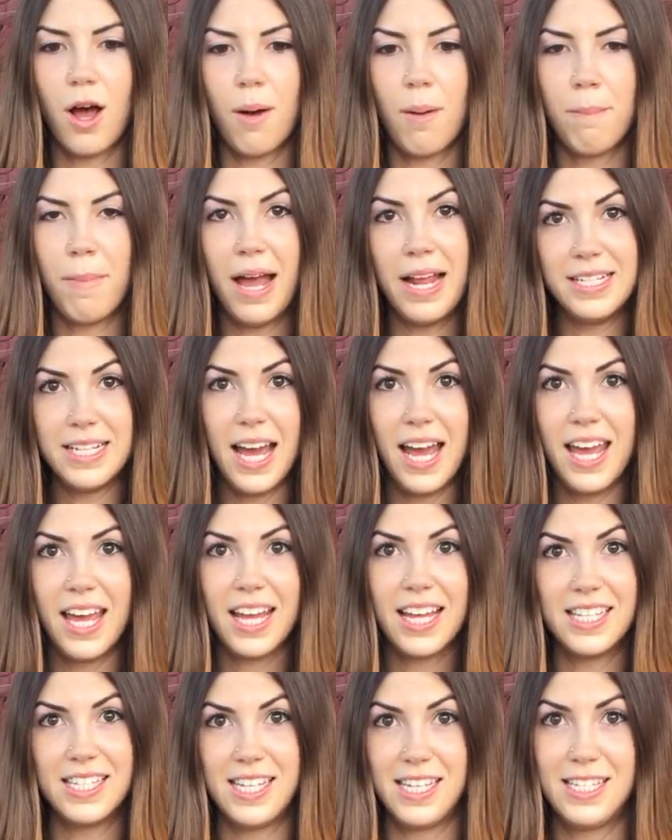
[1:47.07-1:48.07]
my
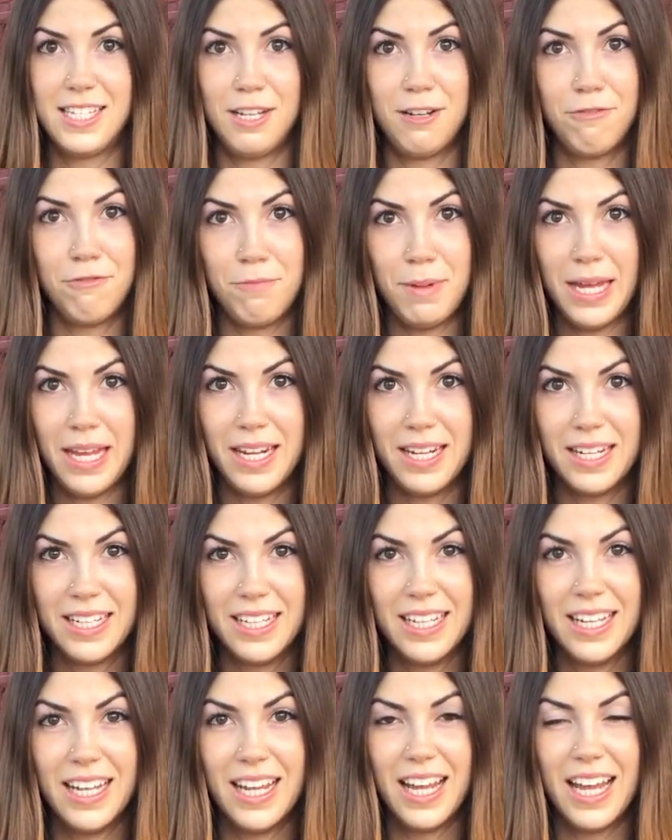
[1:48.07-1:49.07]
diet consisted of meat.
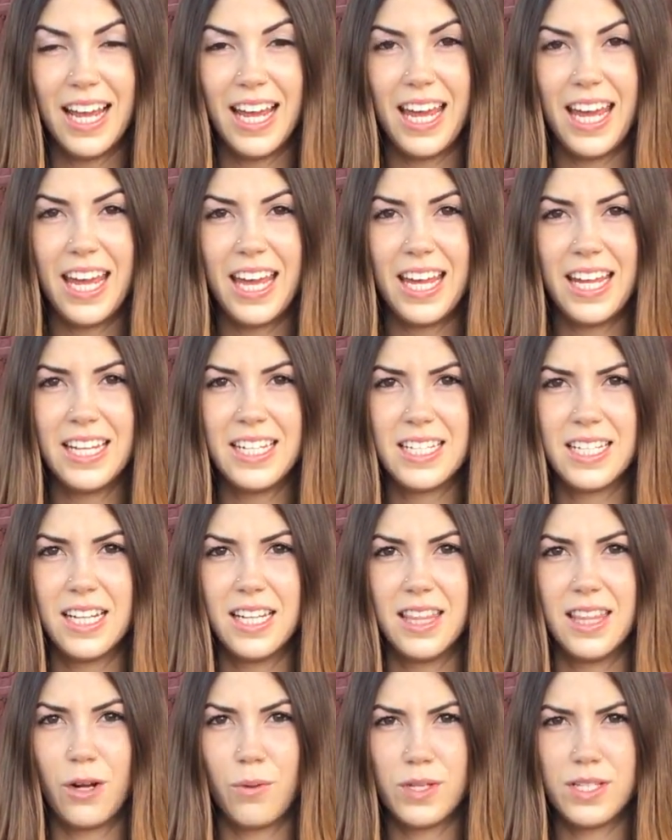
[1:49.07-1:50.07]
And
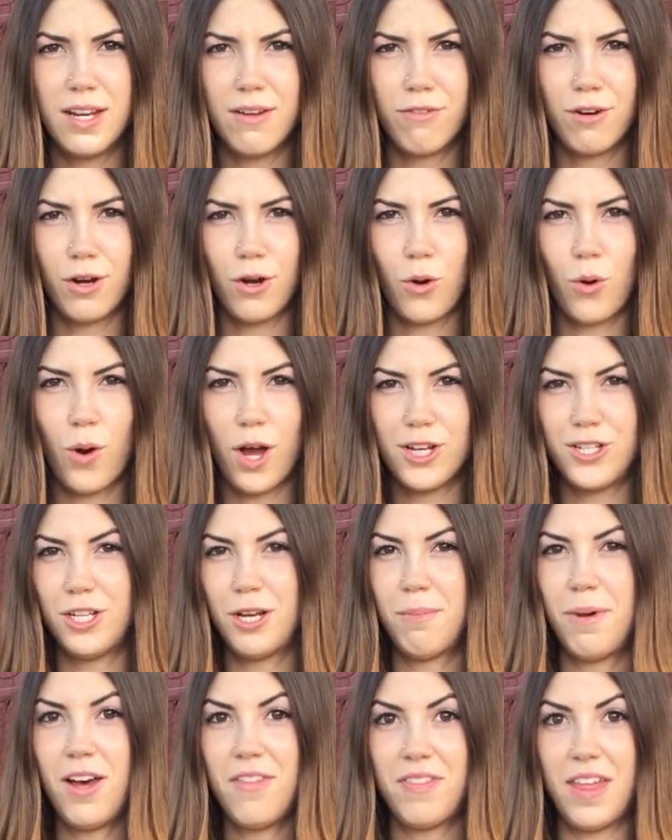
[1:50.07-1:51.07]
there was never a
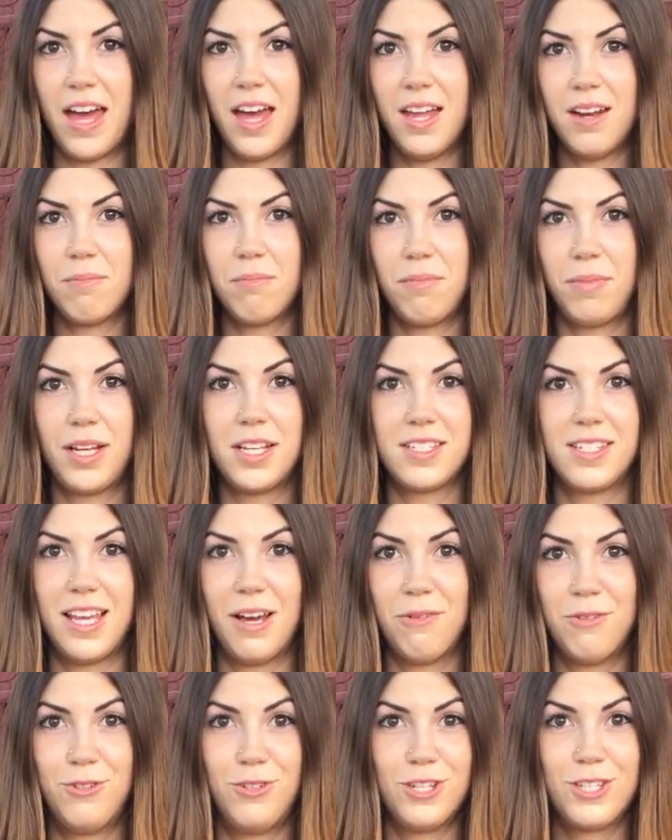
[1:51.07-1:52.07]
question about that because
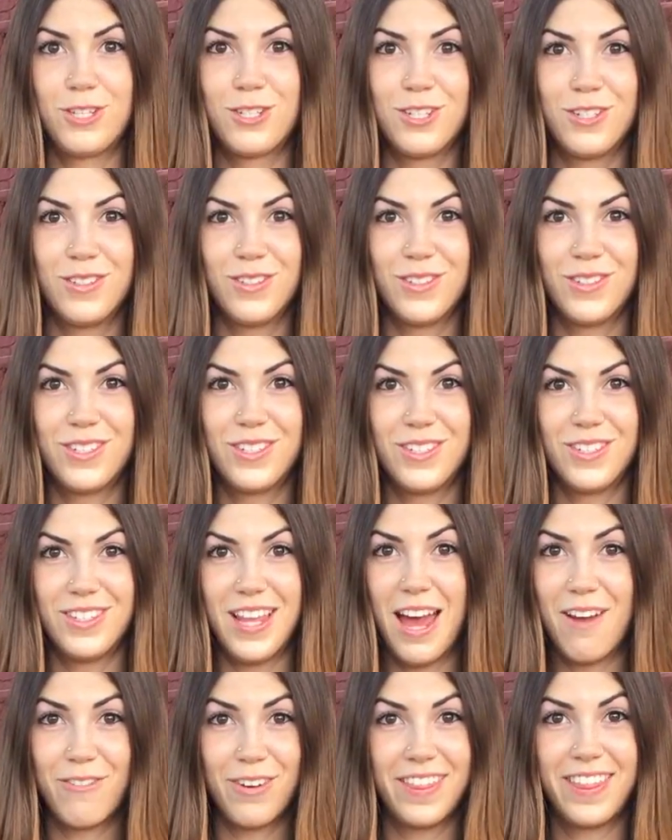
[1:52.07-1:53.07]
that was just
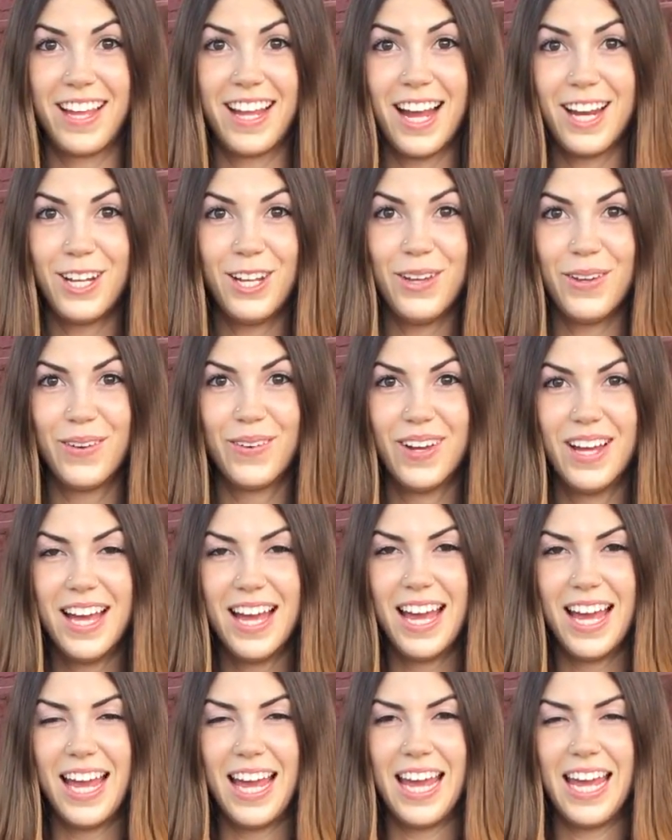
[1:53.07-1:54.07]
everything I knew.
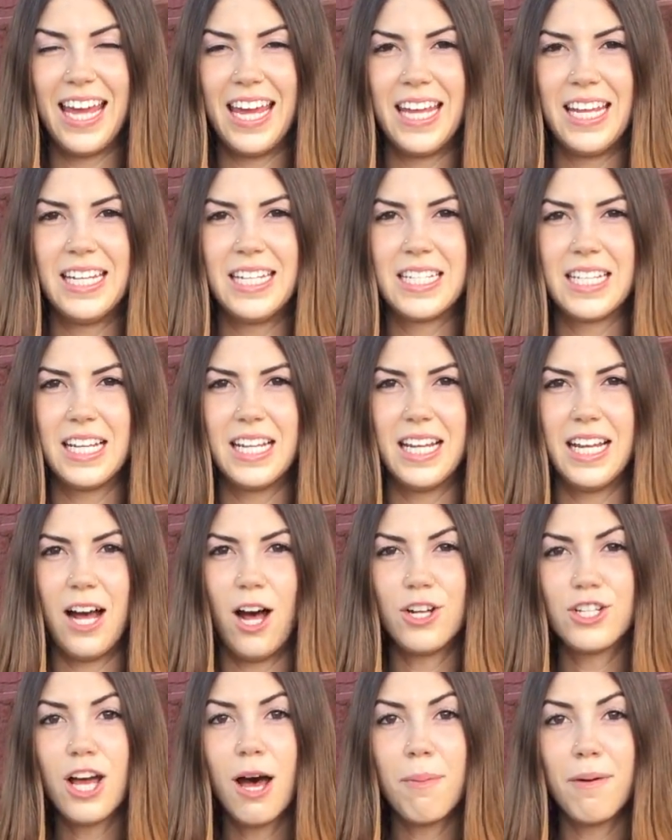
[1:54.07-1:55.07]
And
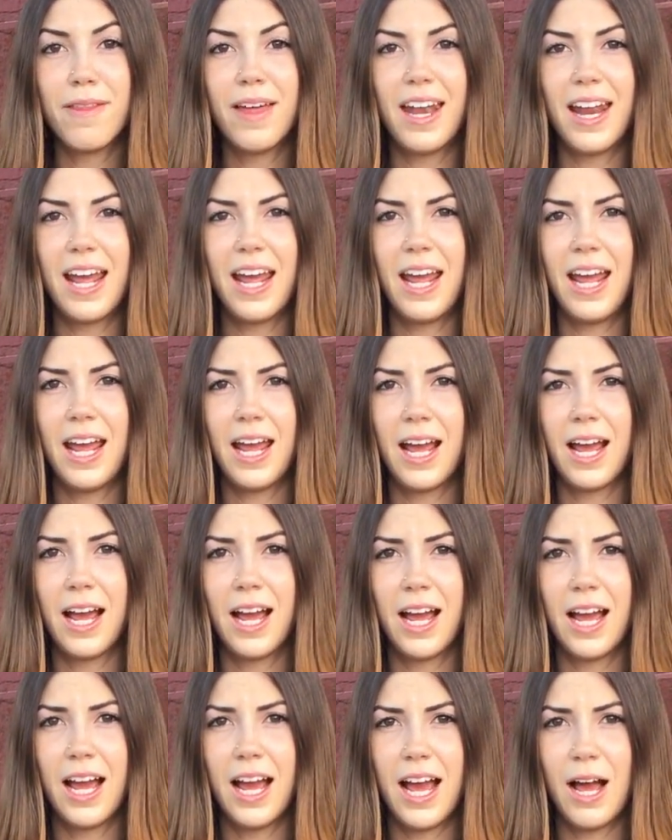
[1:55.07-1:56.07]
on top of that, I
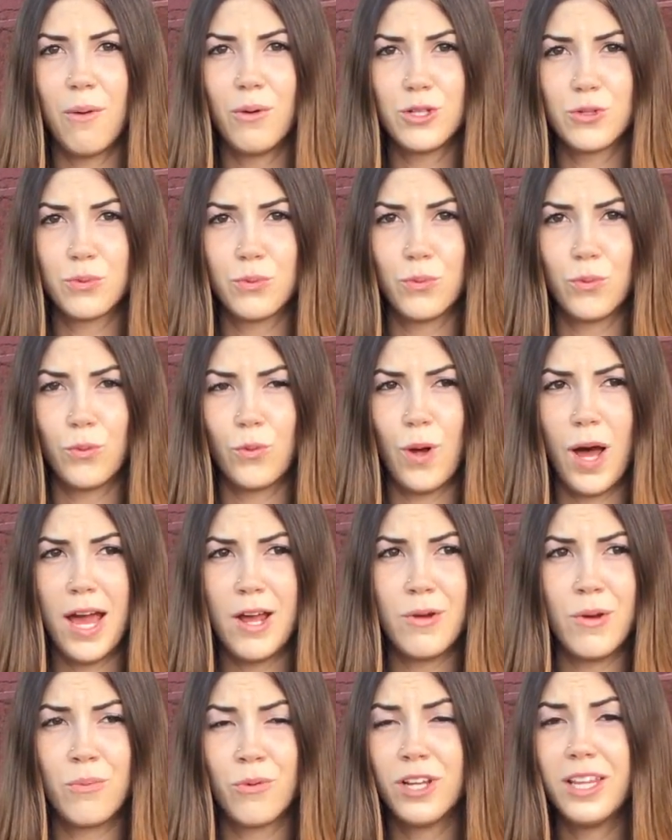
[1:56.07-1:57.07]
was
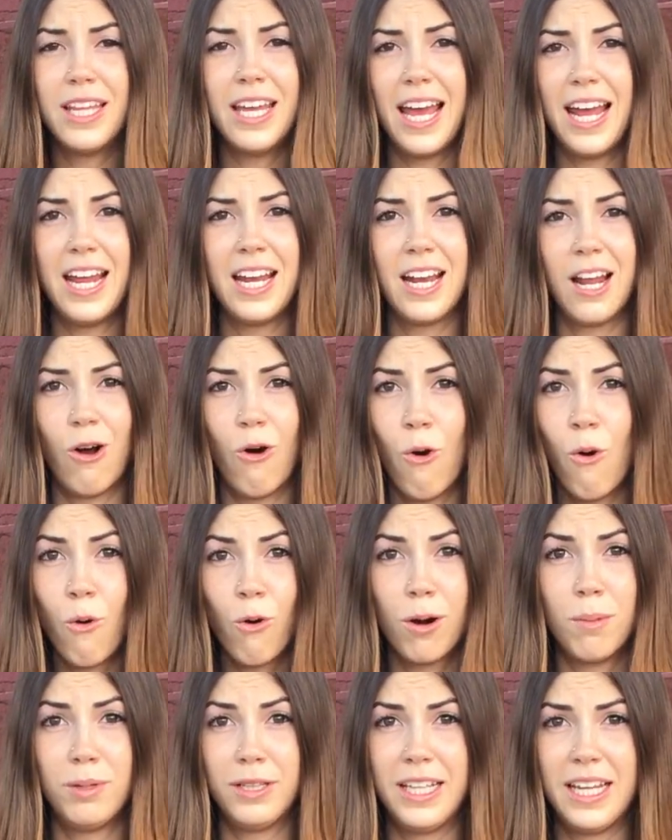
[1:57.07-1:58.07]
I really ate
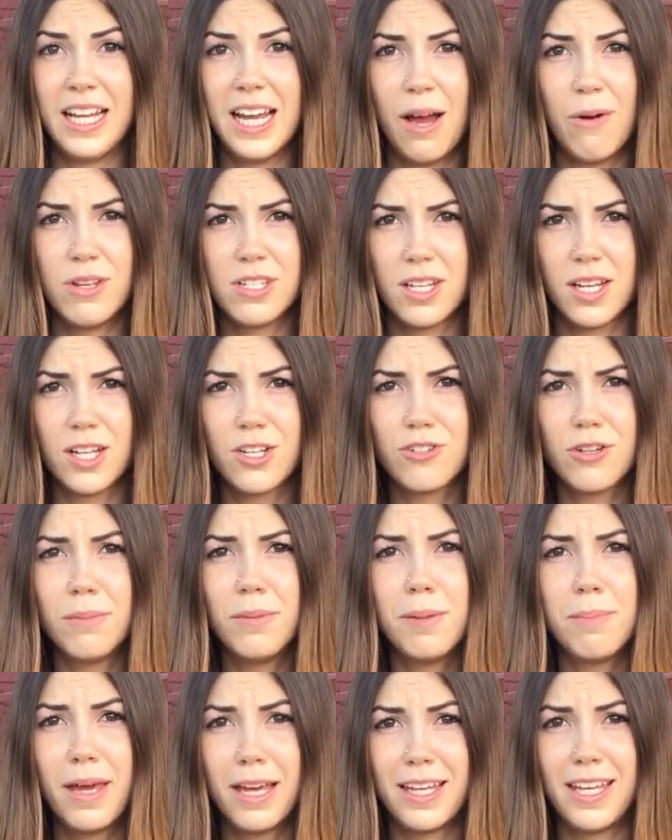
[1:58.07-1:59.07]
horribly. I was an
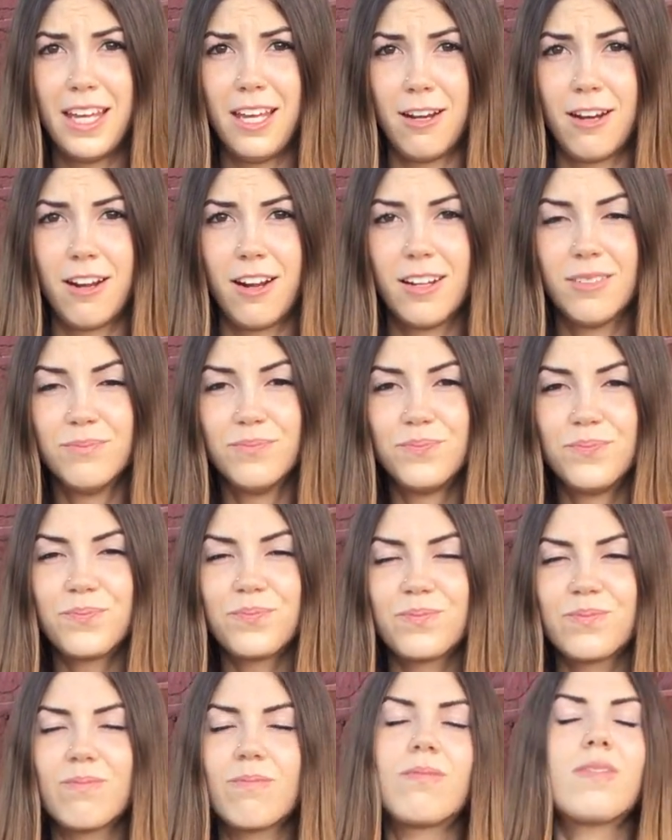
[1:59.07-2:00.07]
extremely picky eater
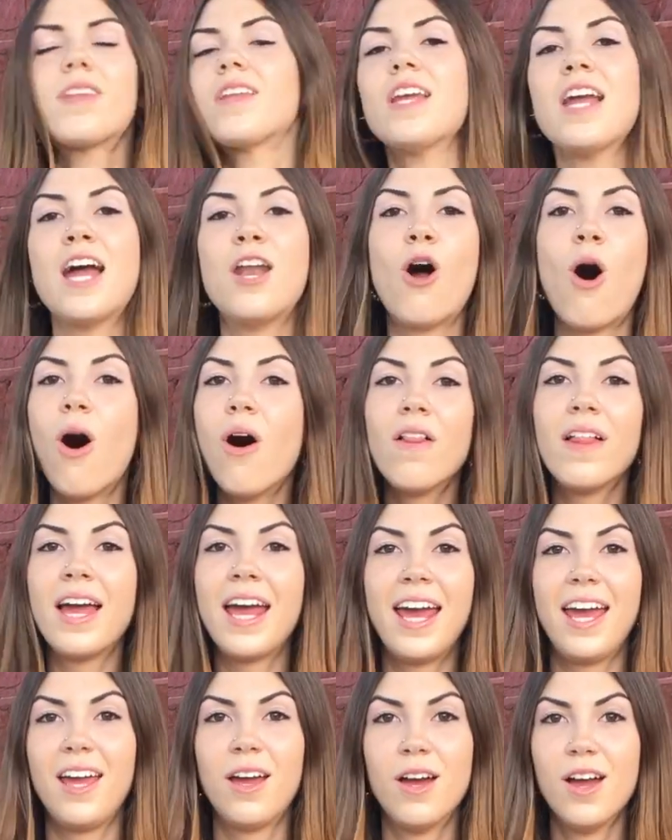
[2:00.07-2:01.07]
and all
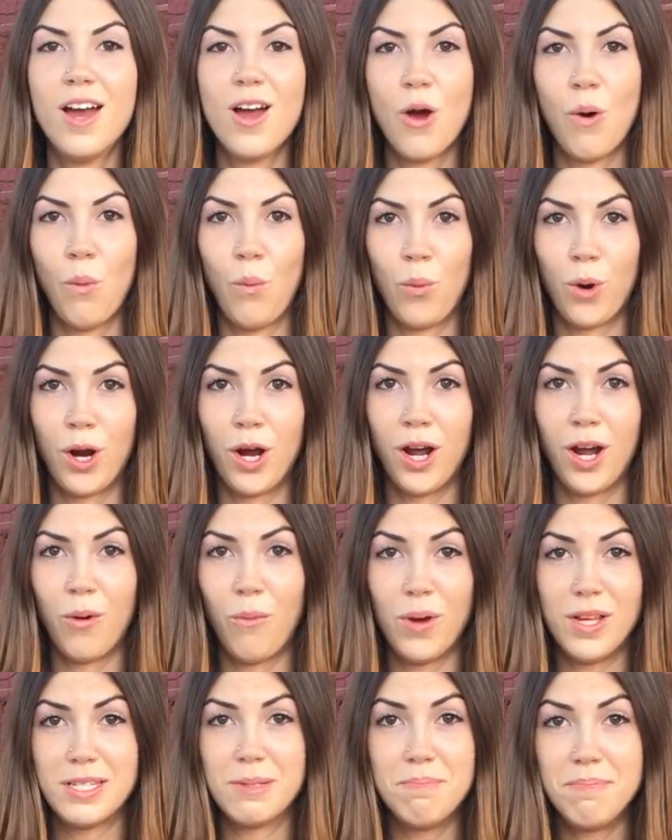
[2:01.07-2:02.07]
I ate were
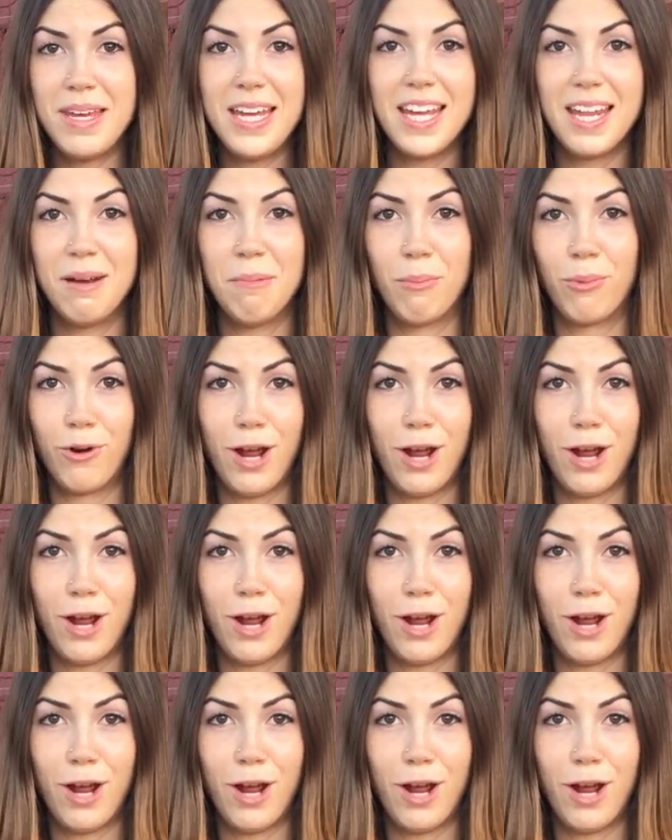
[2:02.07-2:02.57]
was meat and